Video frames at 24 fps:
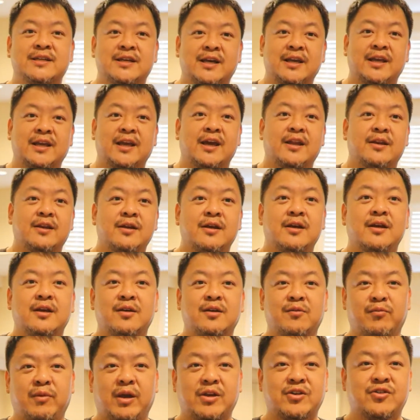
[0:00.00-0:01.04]
again.
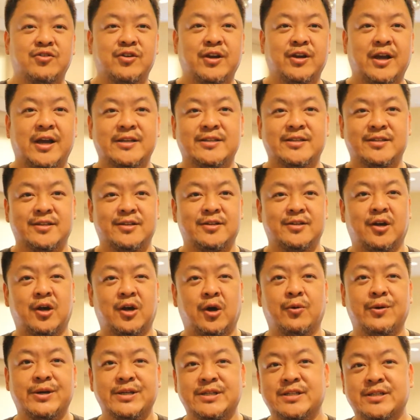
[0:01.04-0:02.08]
Make sure you guys
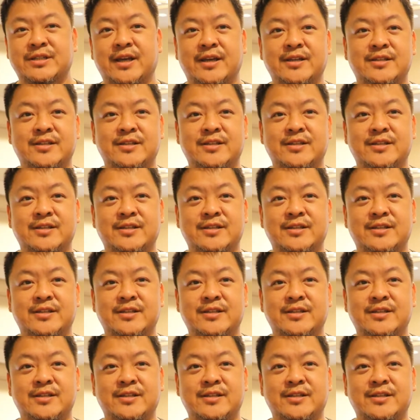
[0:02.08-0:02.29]
always stay